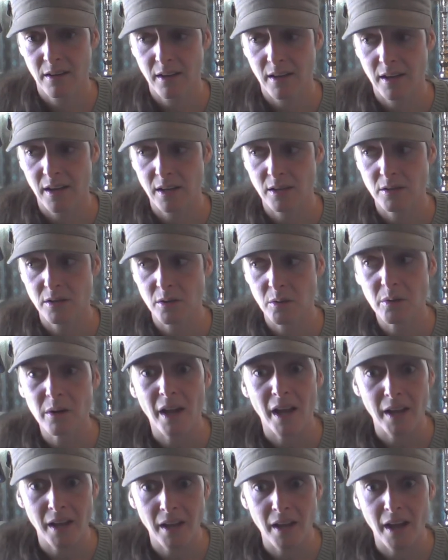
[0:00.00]
And you know what?
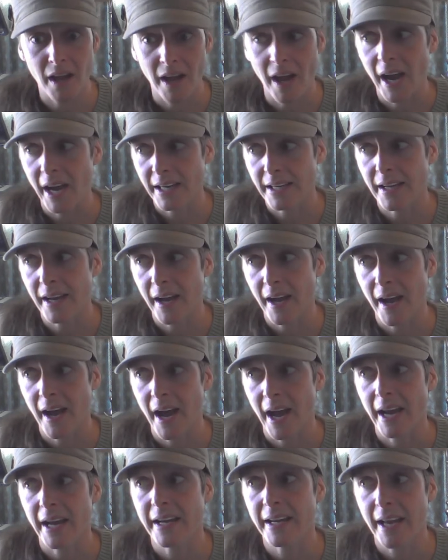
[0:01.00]
I, I,
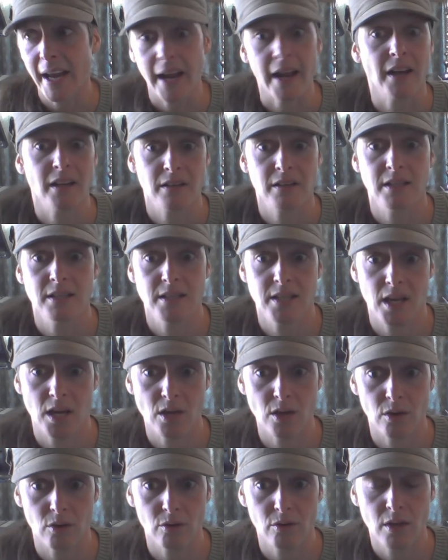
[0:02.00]
I can't
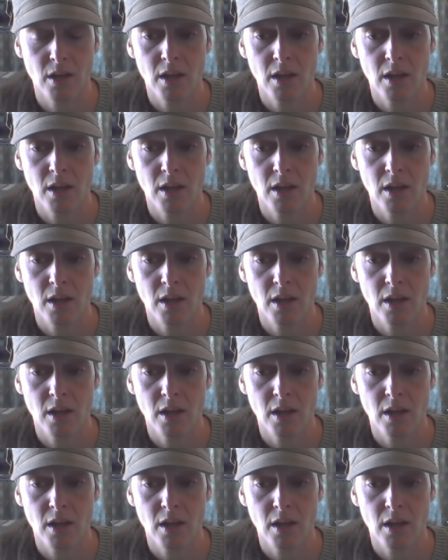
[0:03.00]
continue.